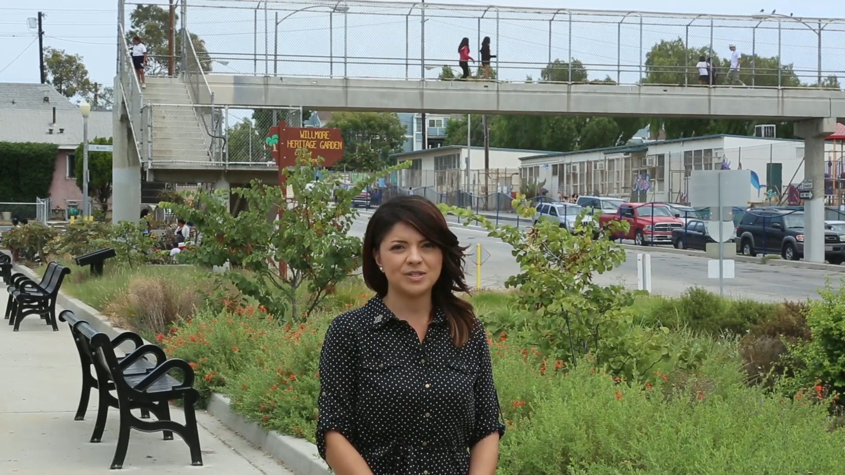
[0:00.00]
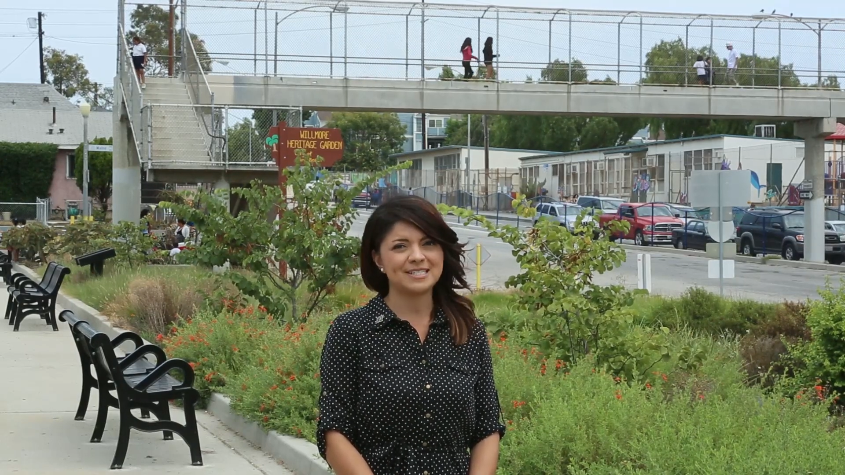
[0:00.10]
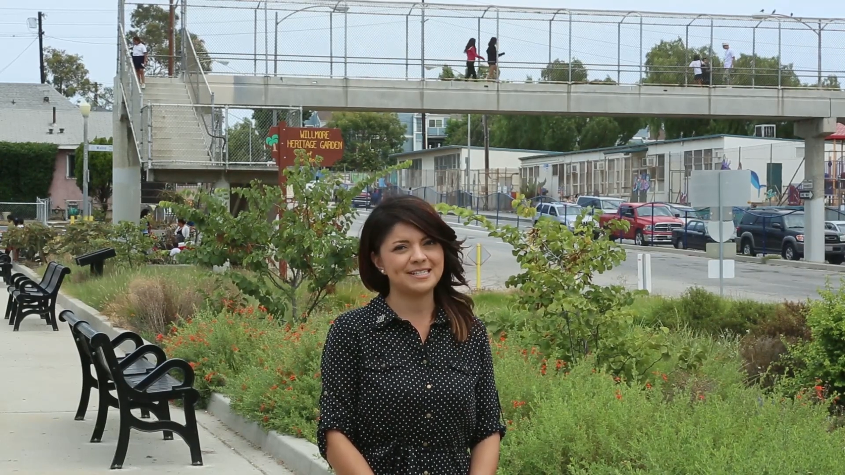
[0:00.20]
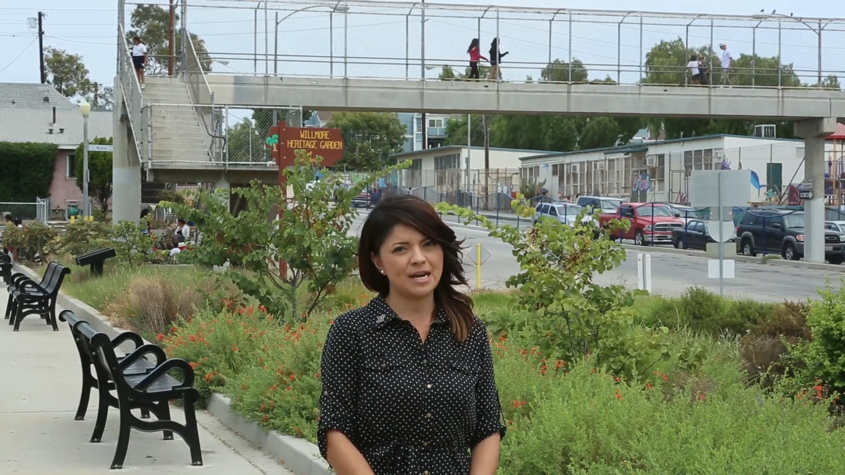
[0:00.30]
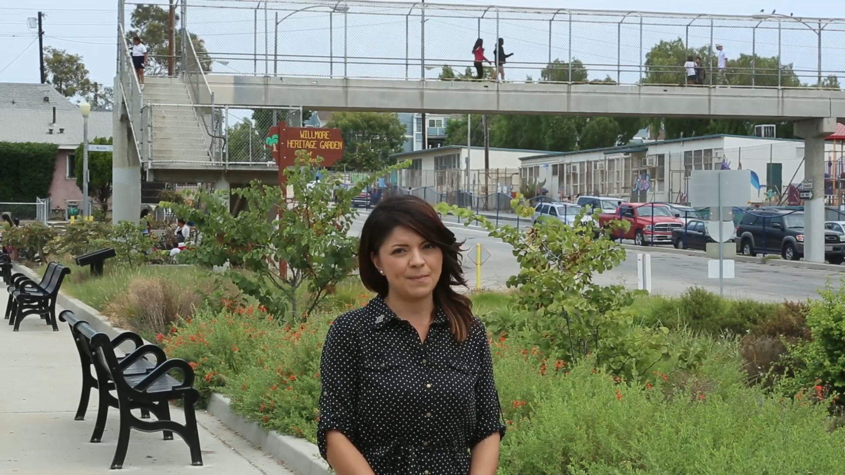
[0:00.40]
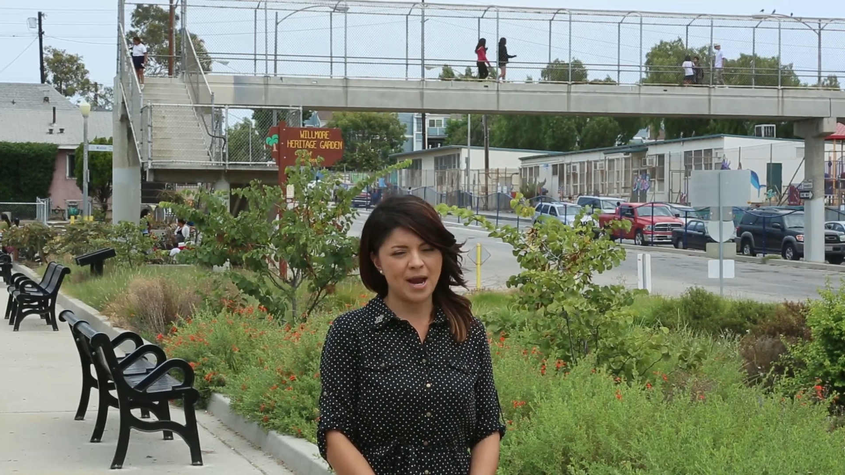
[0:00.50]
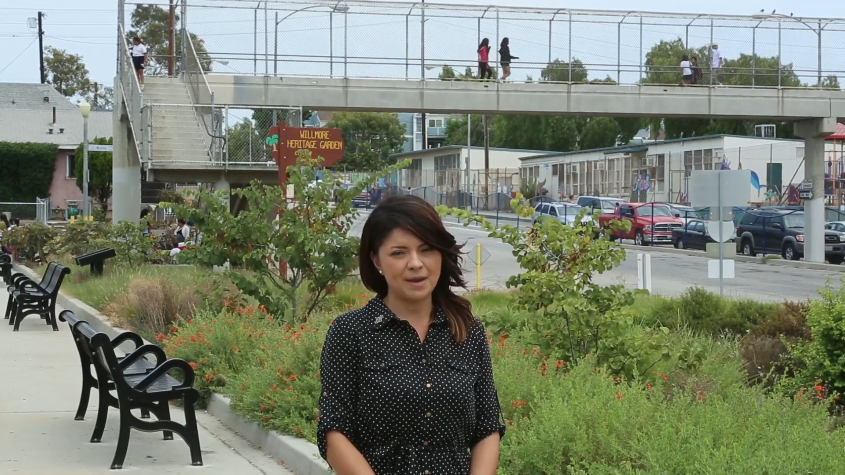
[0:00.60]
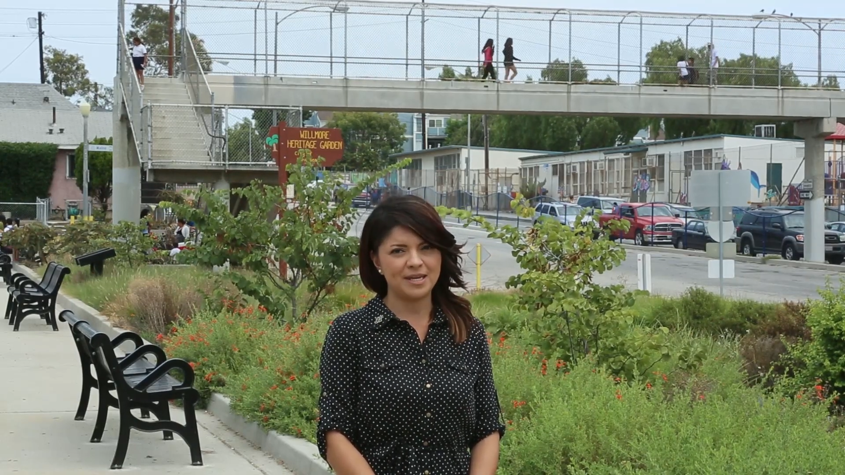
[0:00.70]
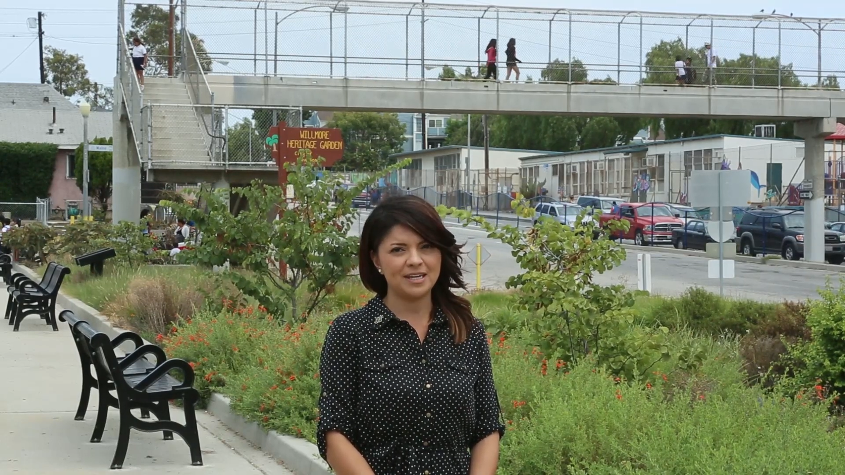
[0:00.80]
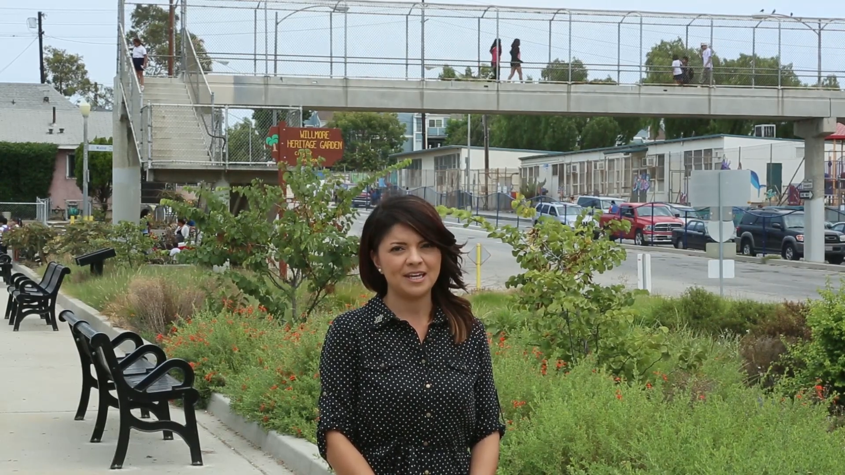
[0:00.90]
can stand
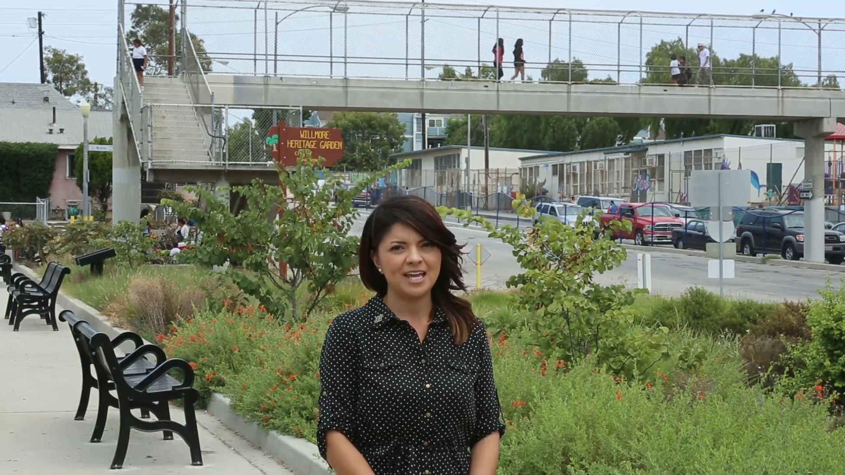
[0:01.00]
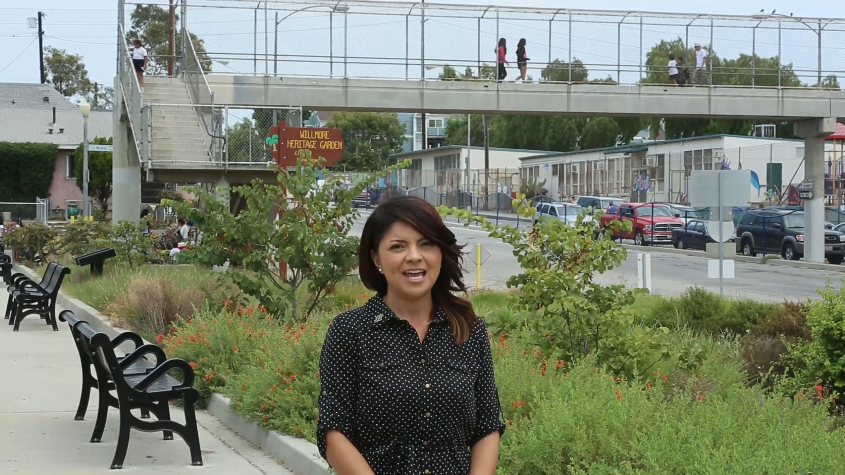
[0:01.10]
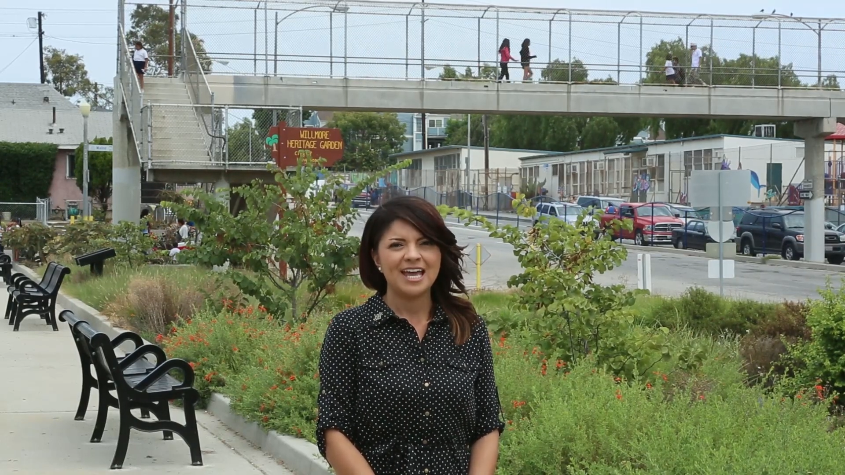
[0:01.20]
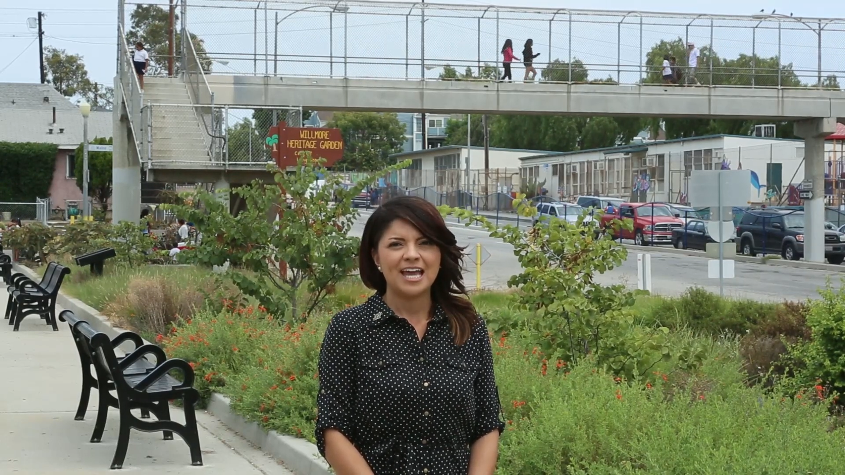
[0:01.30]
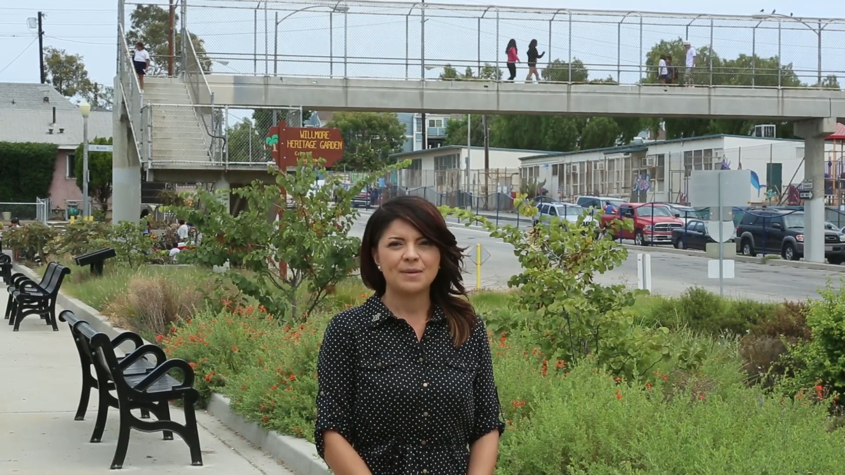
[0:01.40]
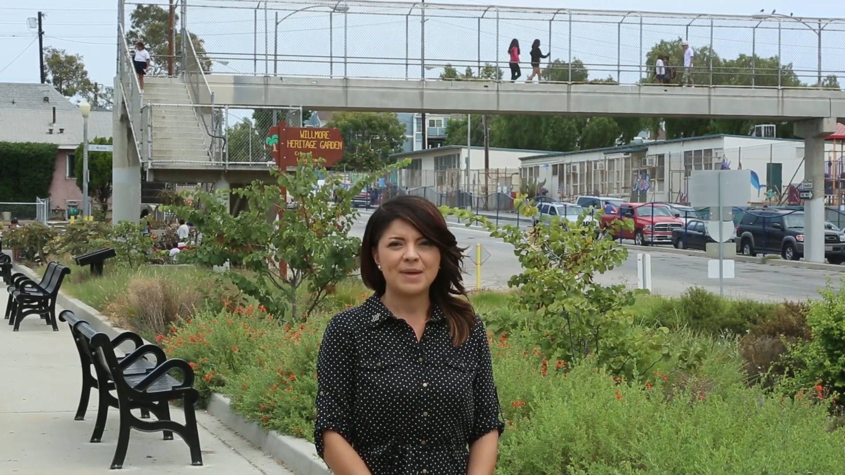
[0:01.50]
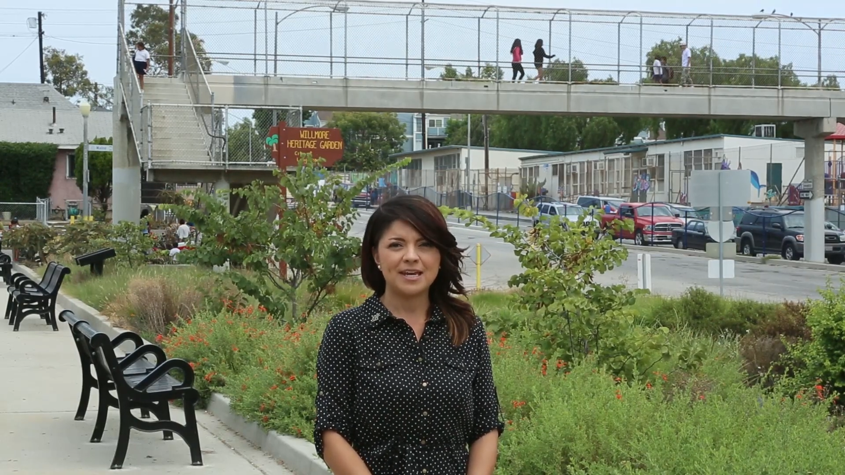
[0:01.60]
by me in